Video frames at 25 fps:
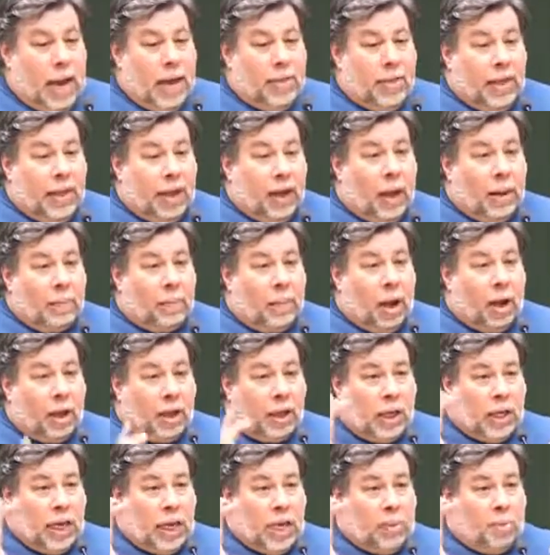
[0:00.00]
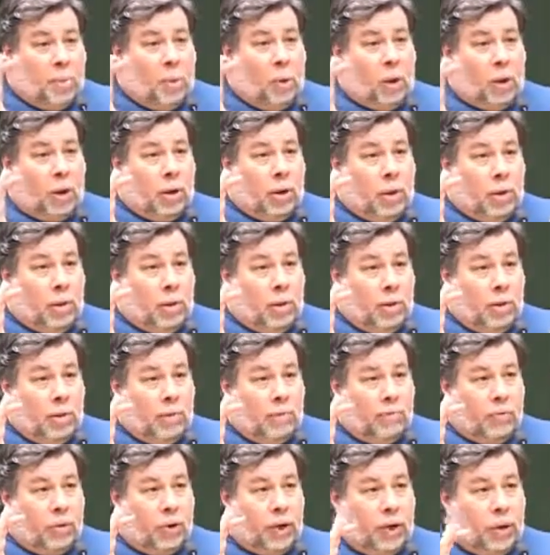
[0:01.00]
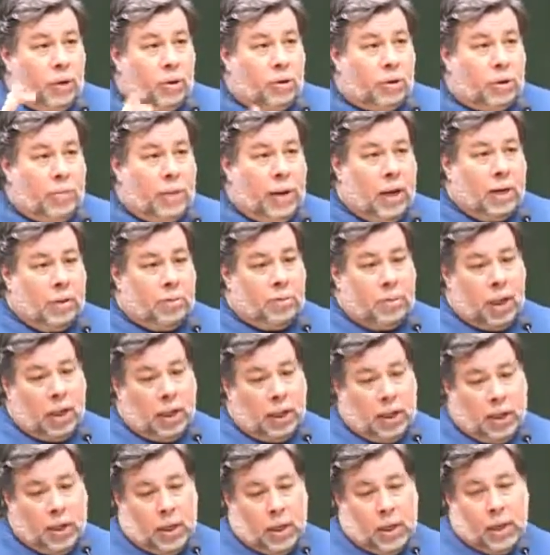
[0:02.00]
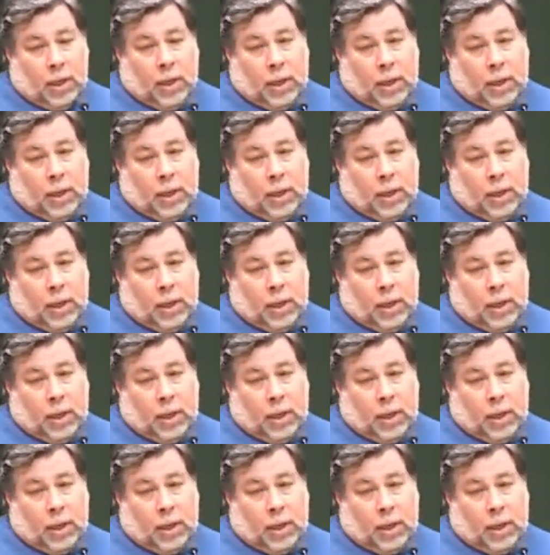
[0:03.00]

And then I bought a keyboard for a huge amount of money,